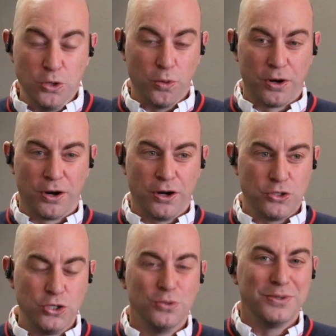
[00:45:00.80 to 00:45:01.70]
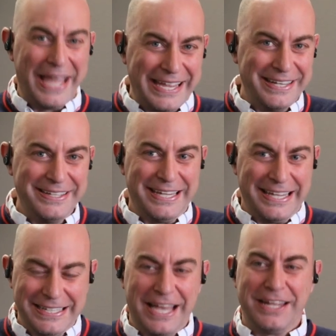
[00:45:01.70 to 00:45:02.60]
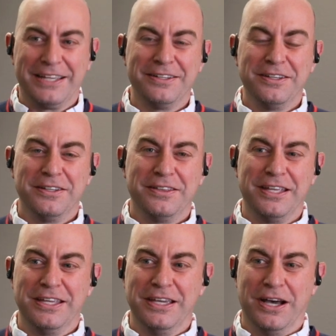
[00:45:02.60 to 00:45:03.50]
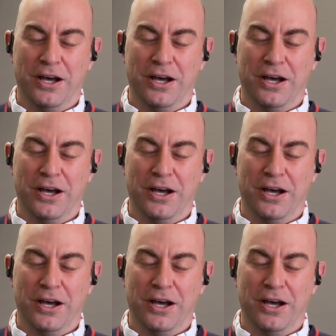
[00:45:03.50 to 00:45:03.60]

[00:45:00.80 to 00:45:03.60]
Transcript: were too late in getting the